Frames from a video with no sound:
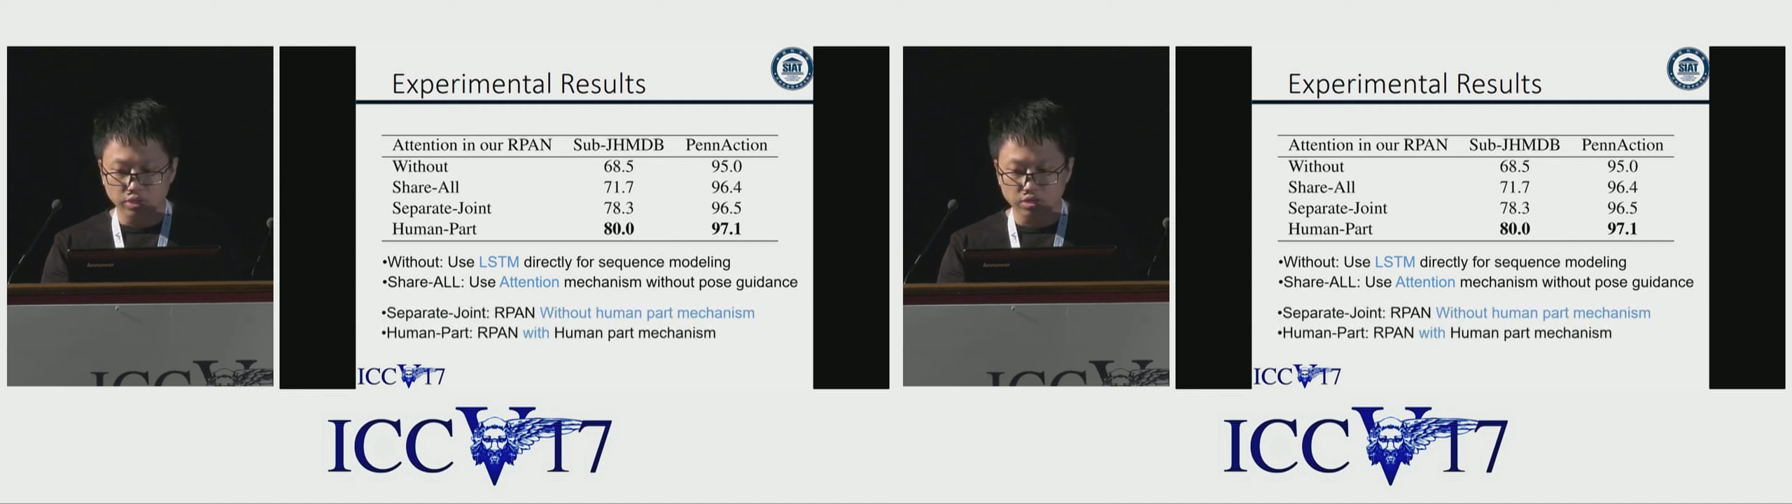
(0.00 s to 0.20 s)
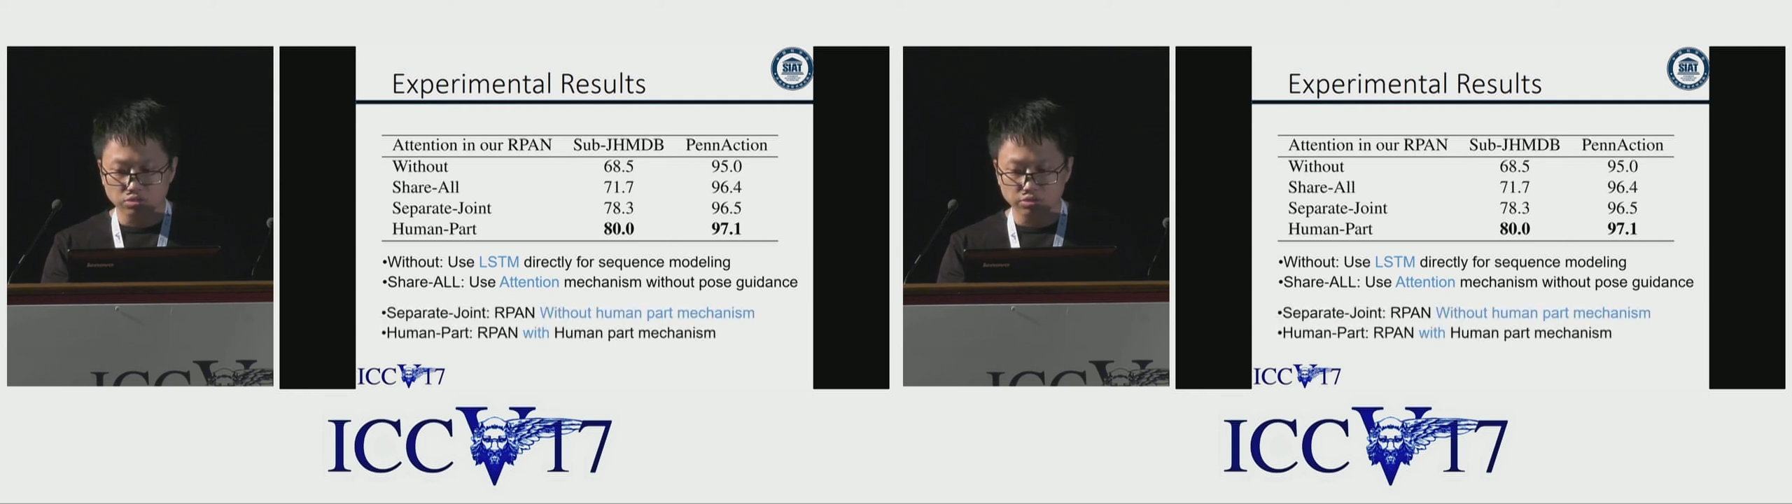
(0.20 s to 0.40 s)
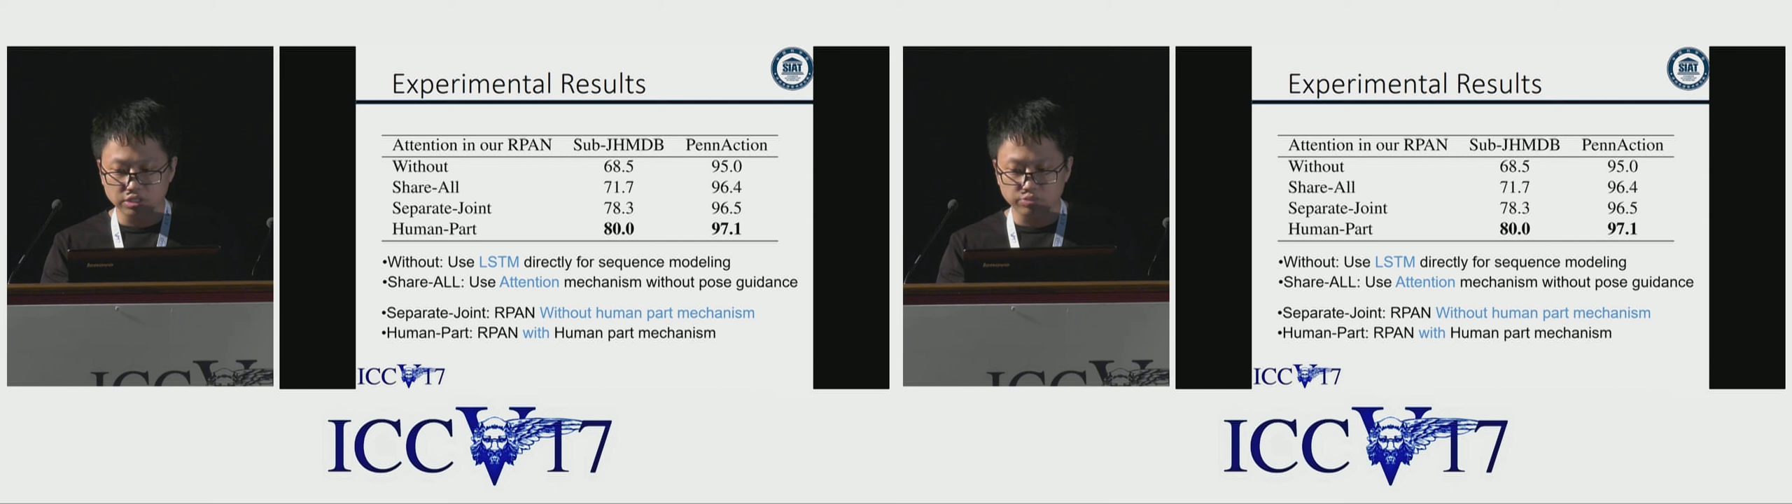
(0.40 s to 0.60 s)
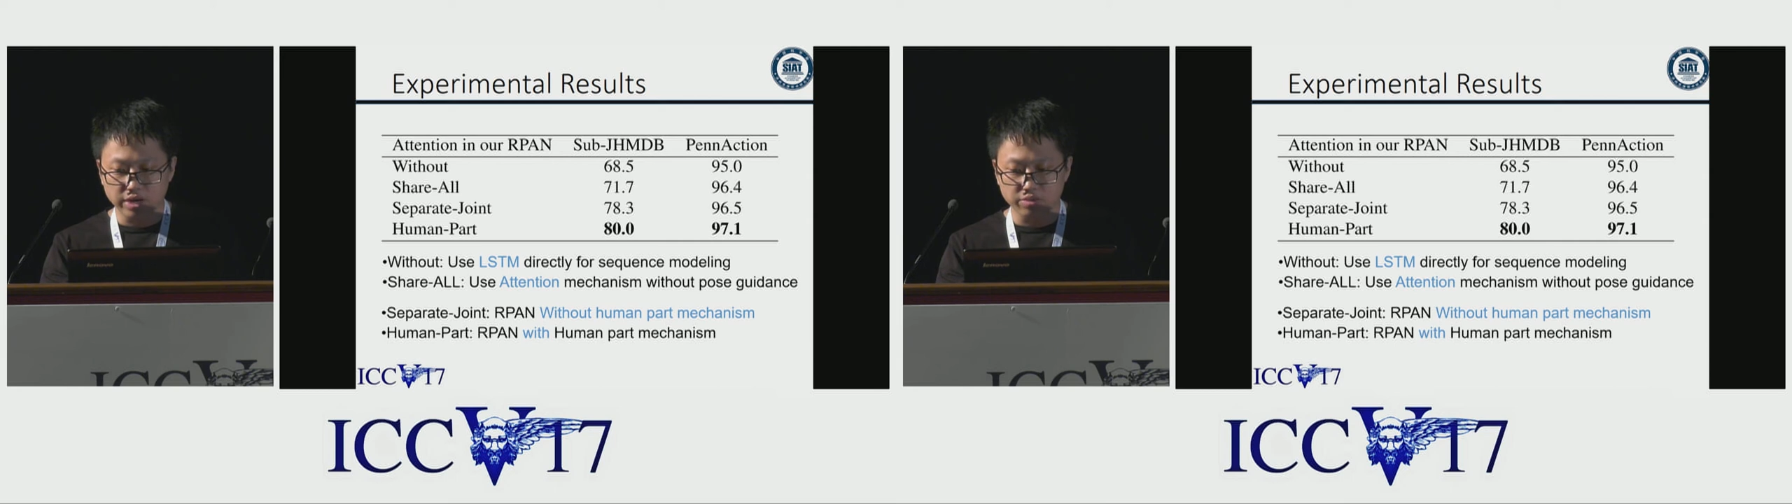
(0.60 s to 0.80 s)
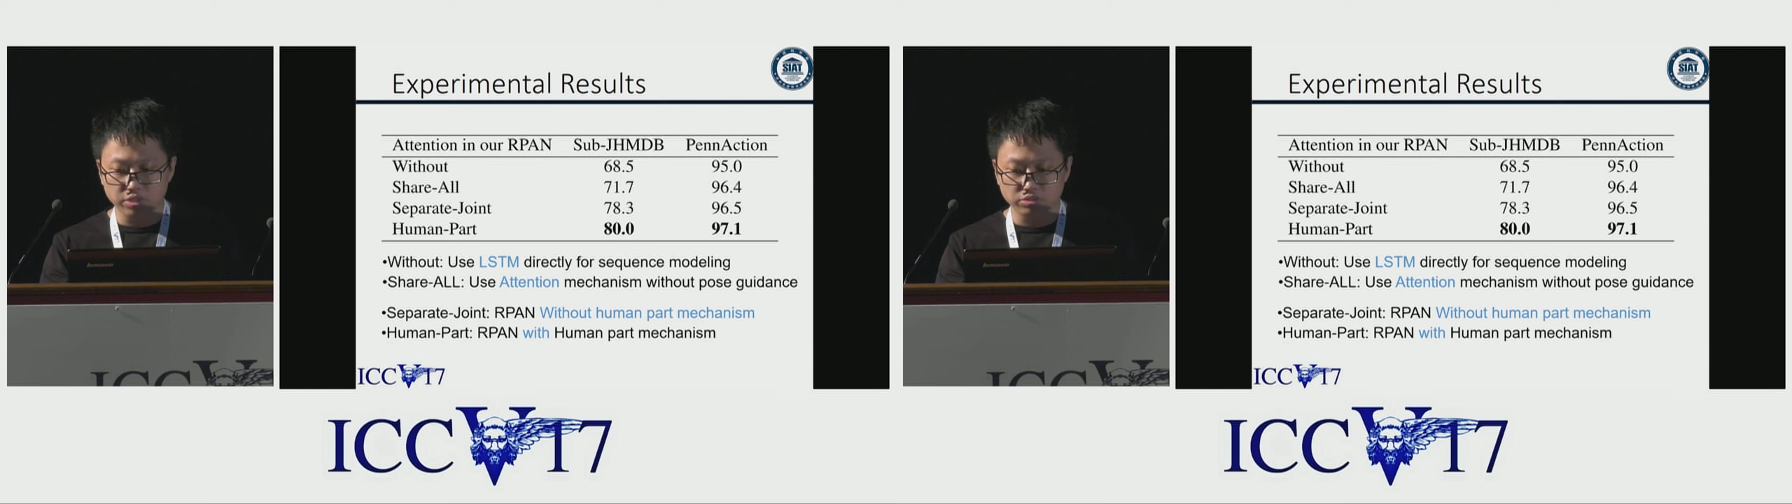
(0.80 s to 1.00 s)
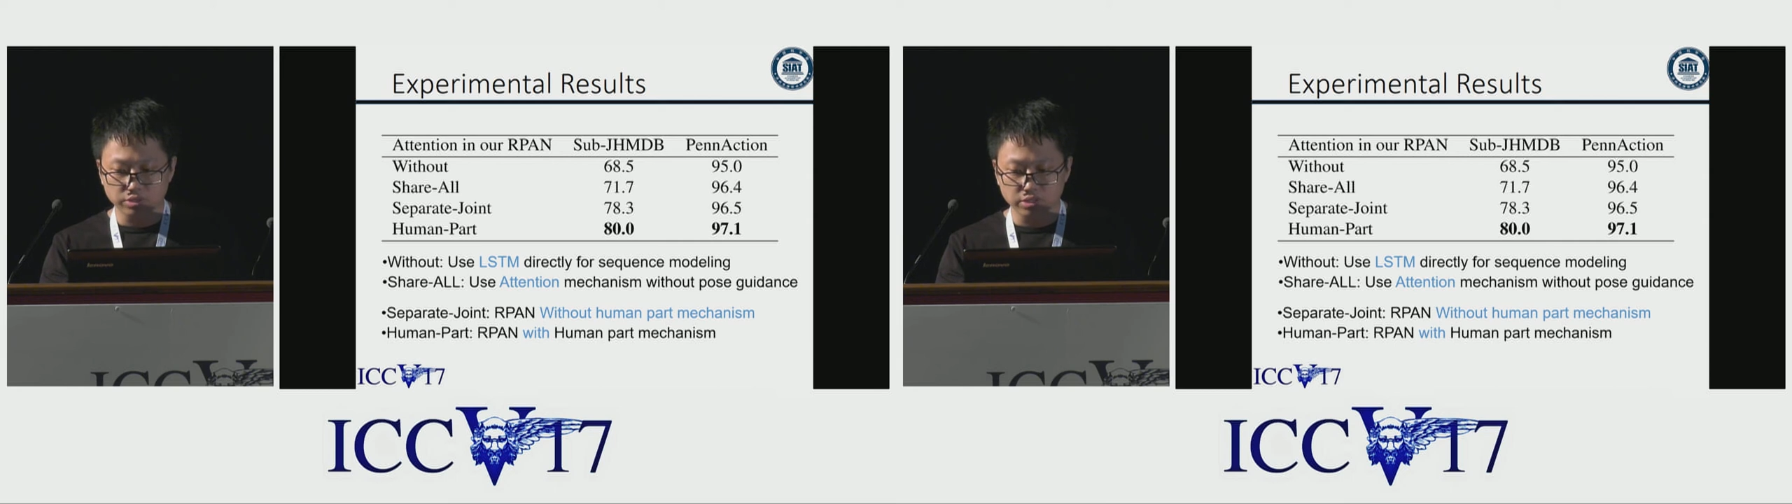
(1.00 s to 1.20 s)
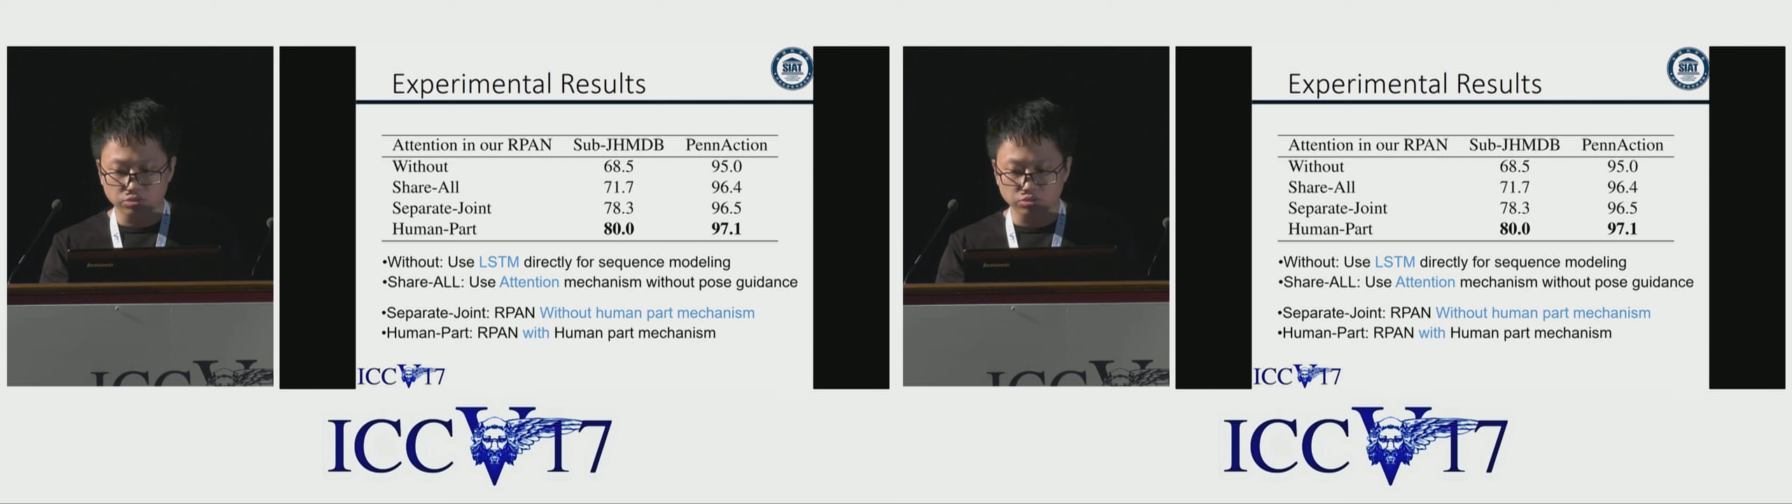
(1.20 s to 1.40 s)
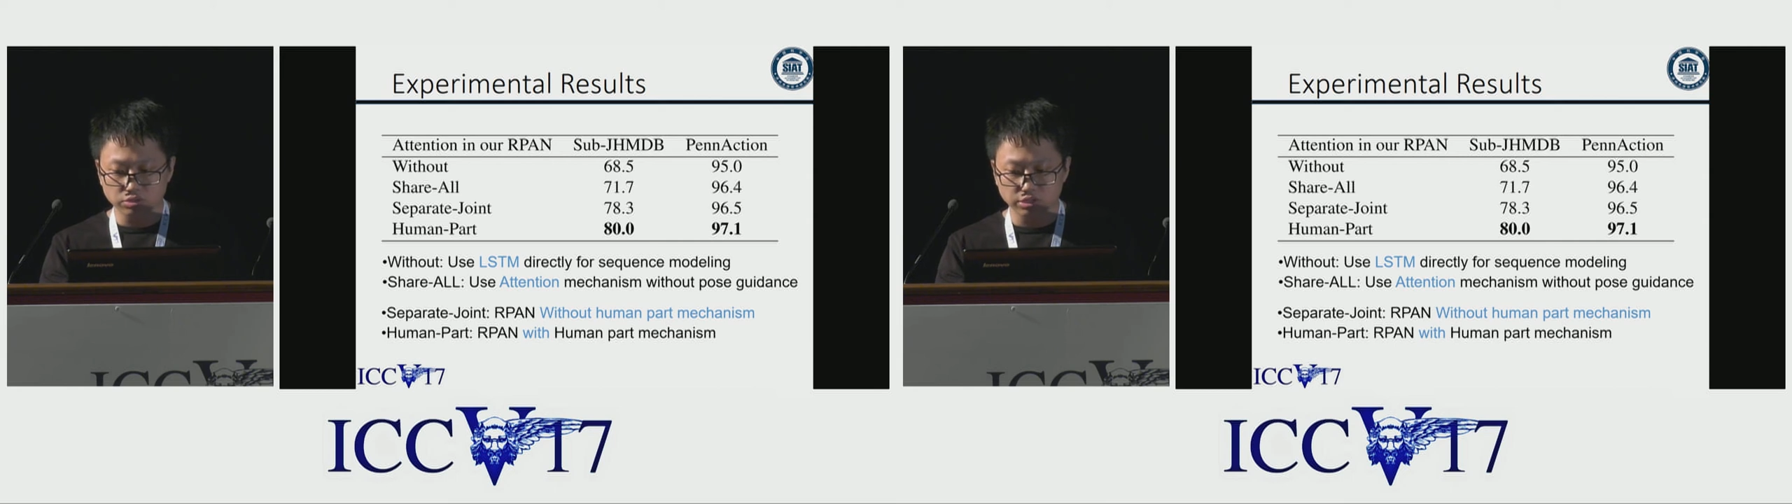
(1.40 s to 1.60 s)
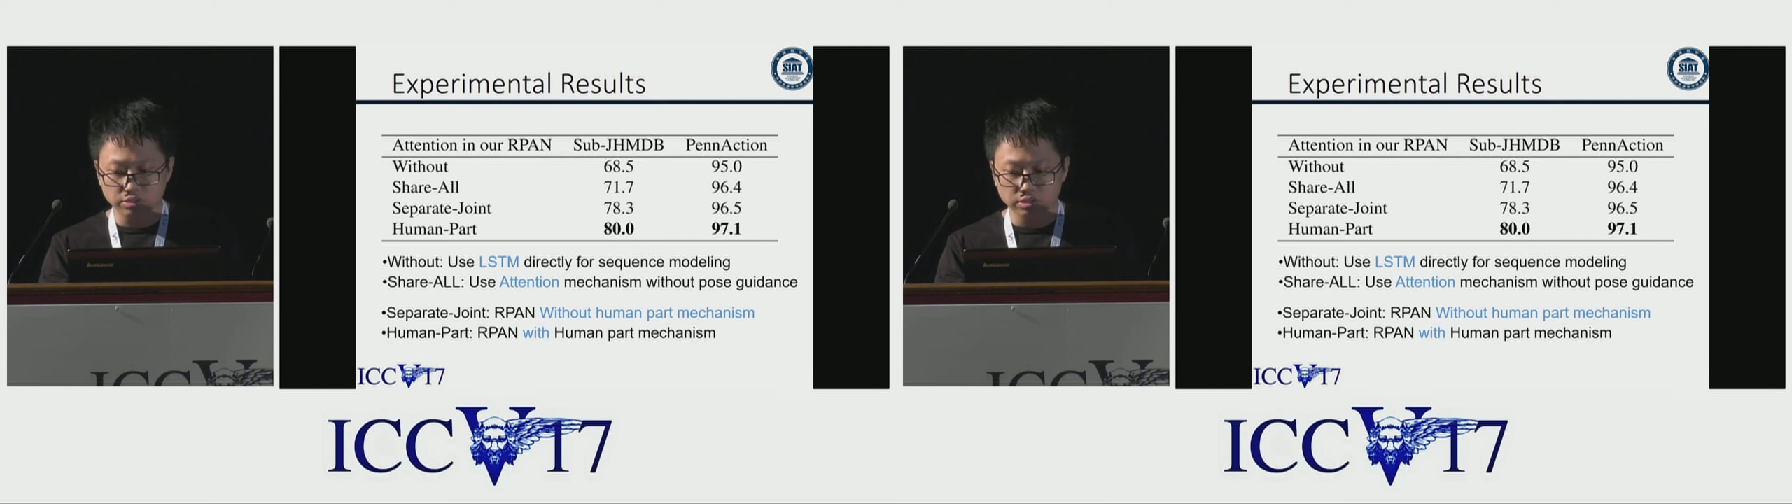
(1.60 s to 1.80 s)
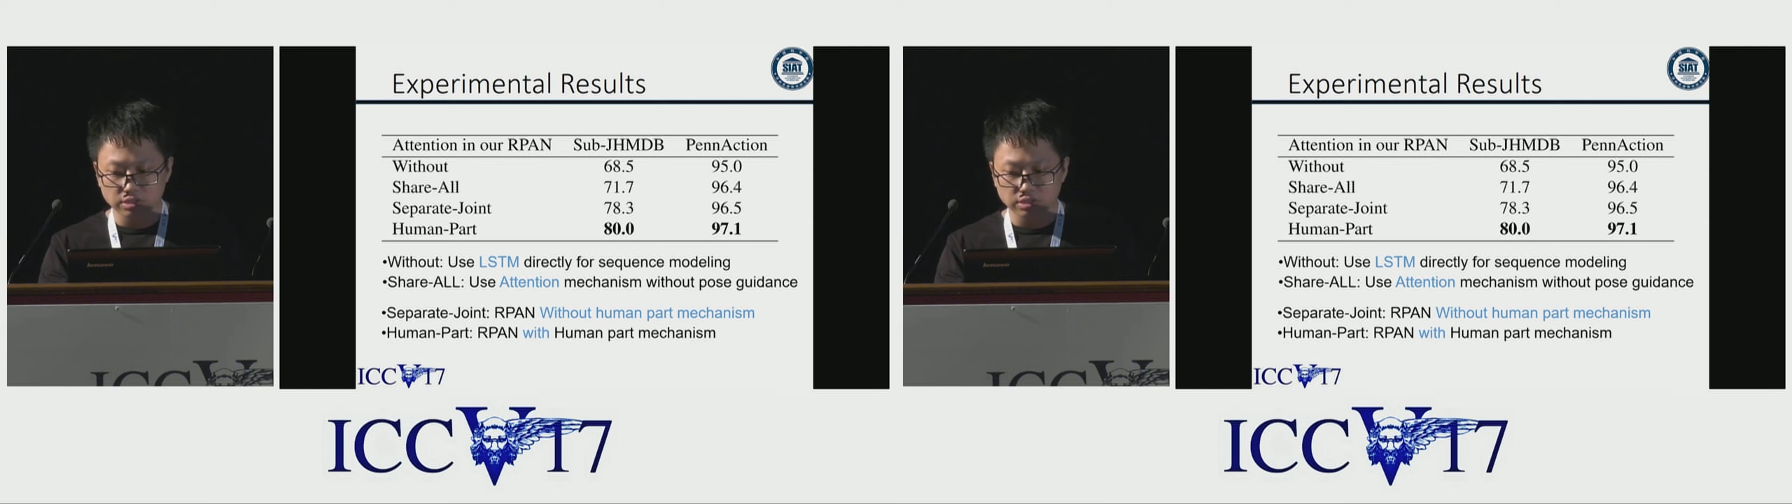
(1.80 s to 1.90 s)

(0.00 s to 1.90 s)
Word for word: also experiment with using